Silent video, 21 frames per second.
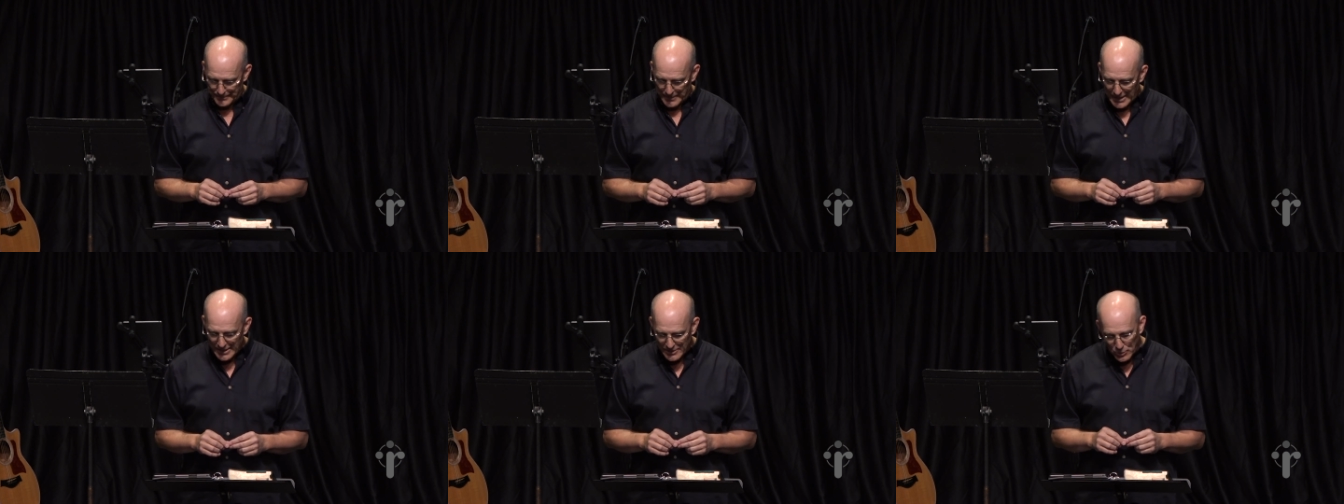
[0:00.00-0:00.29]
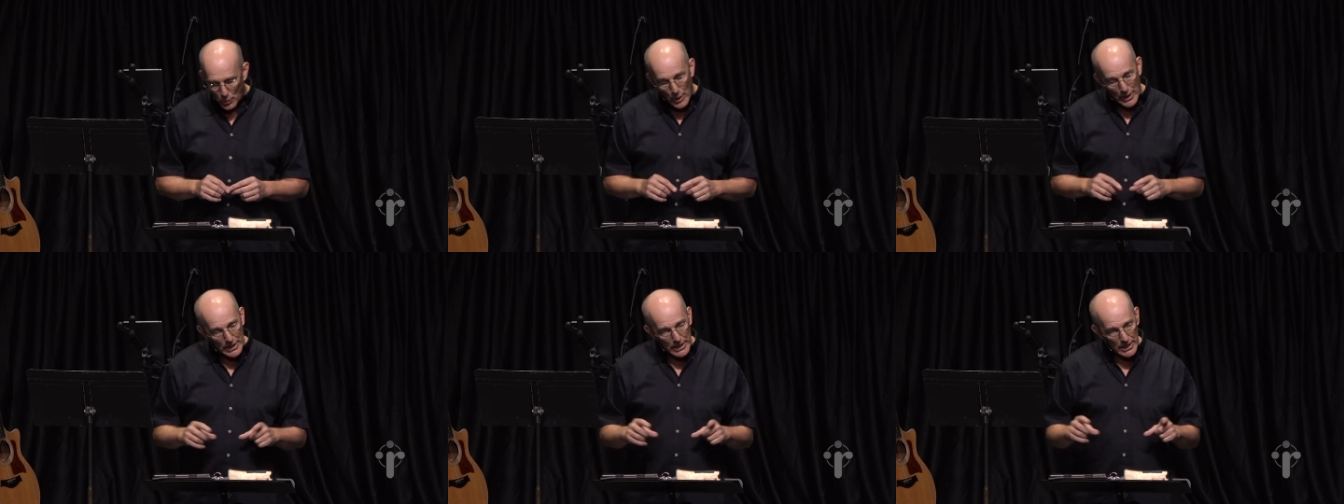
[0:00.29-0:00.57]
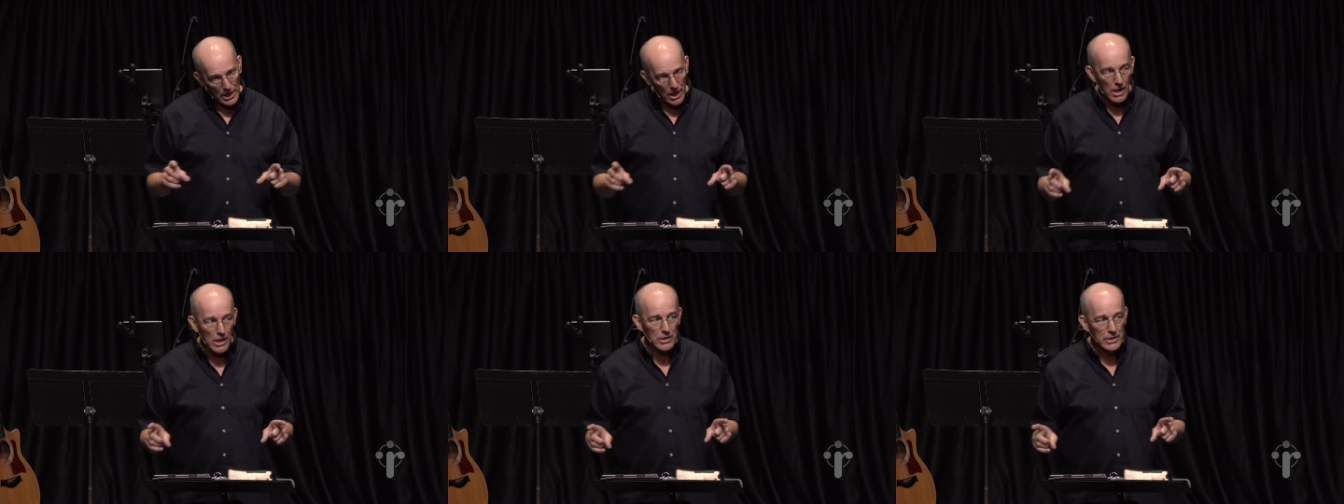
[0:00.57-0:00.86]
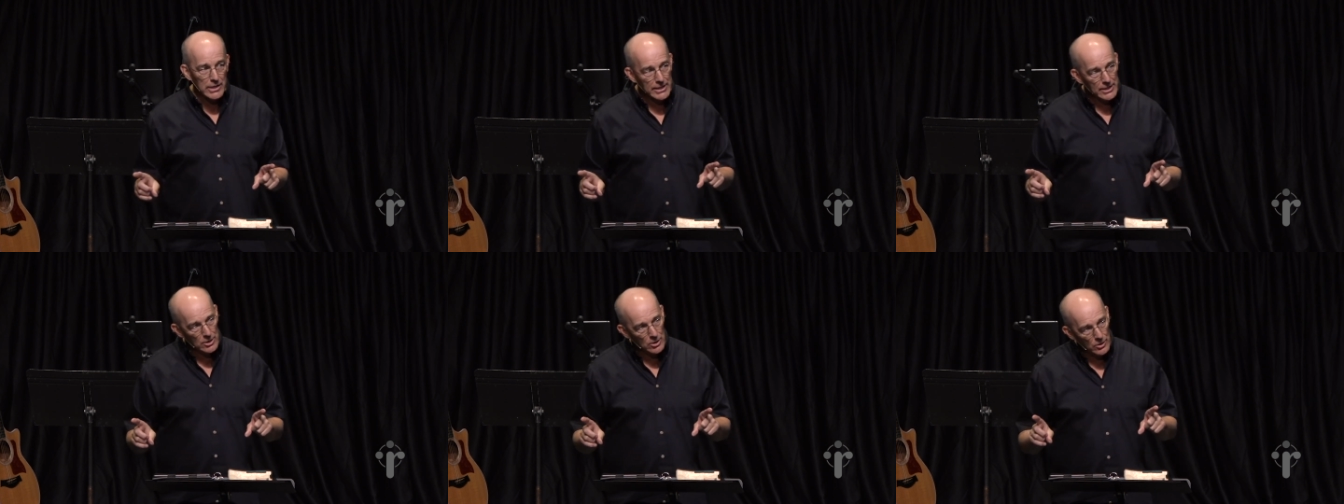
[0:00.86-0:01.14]
It's why
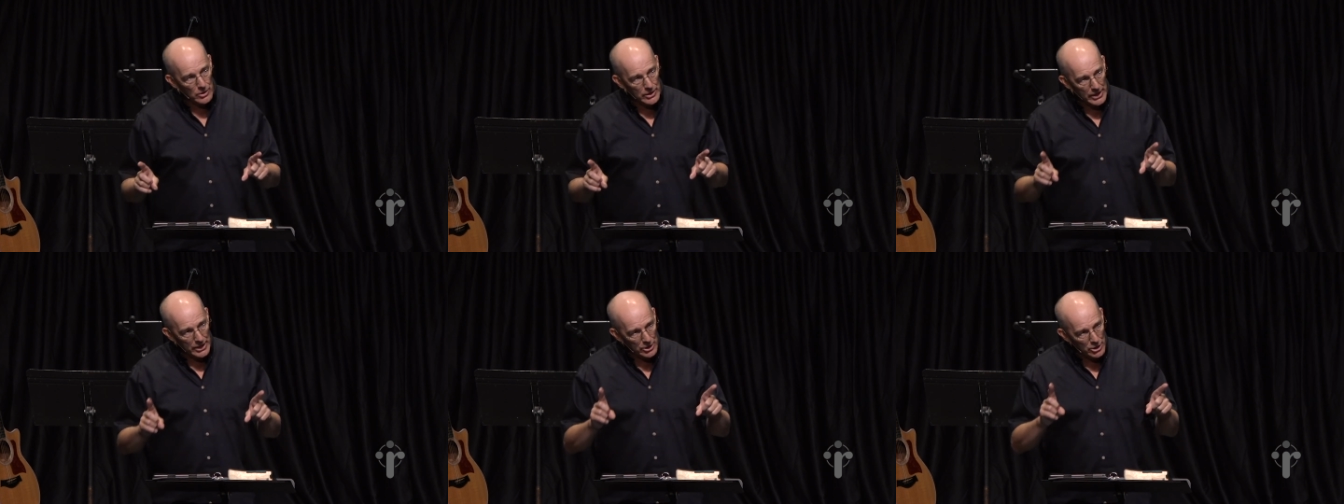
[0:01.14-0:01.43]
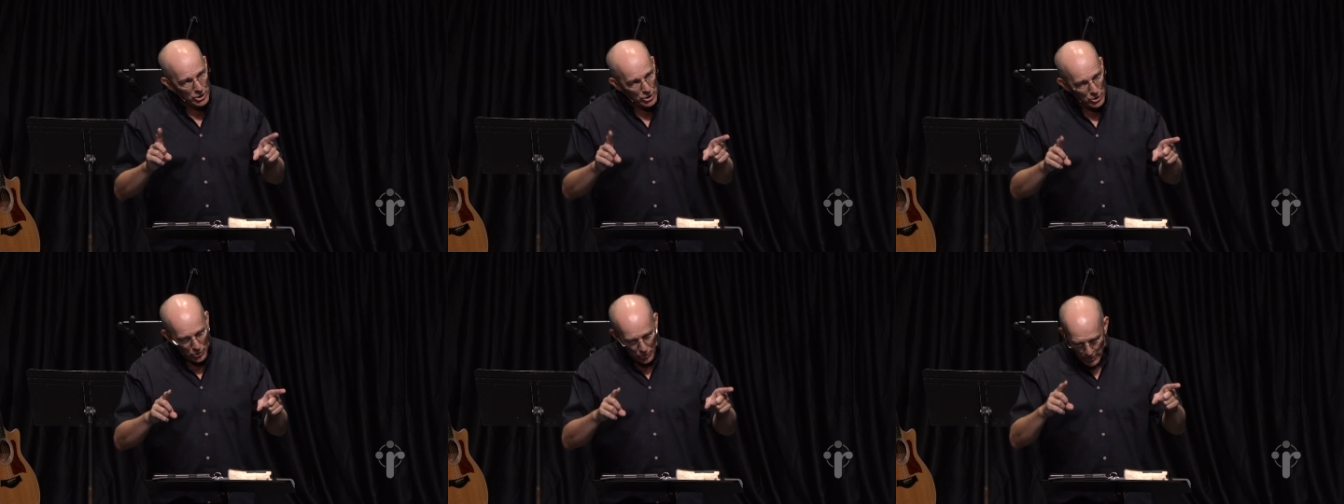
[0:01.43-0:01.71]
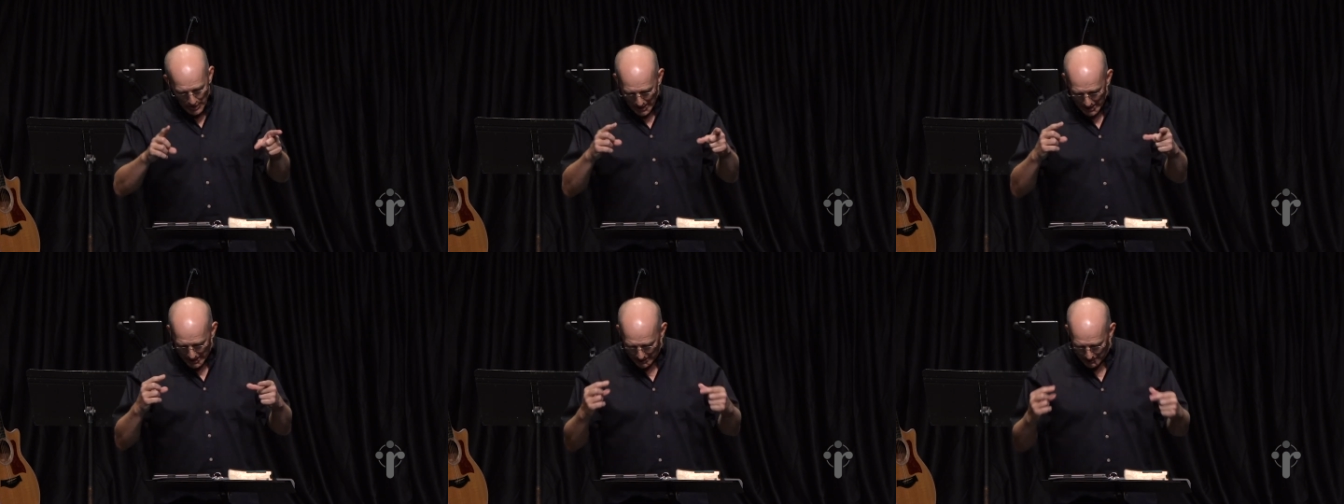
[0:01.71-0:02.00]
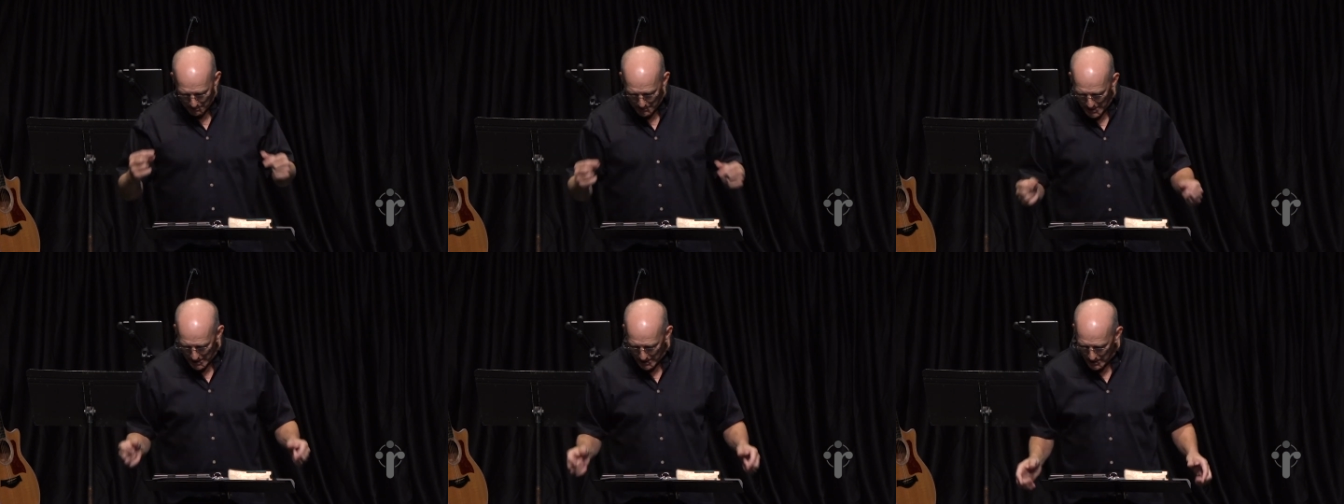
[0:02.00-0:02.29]
God can look at you
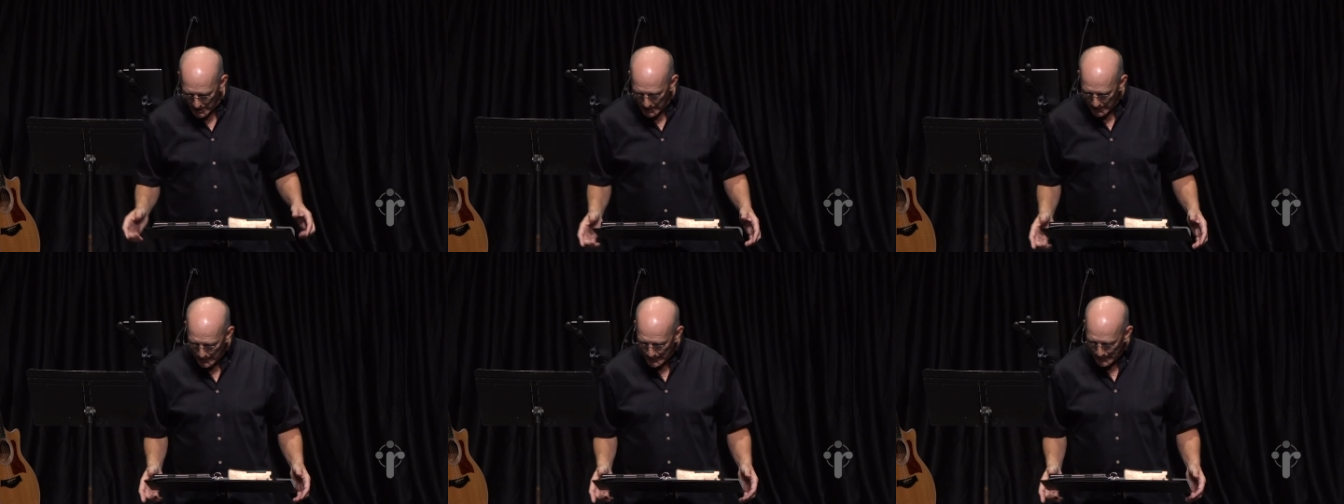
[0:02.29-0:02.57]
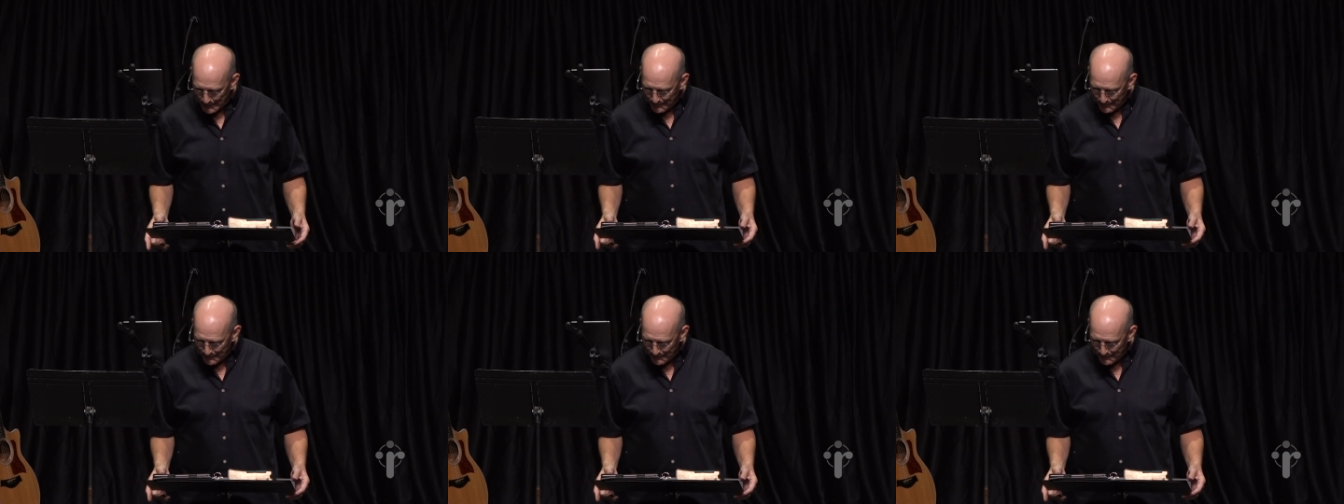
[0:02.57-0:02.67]
and me,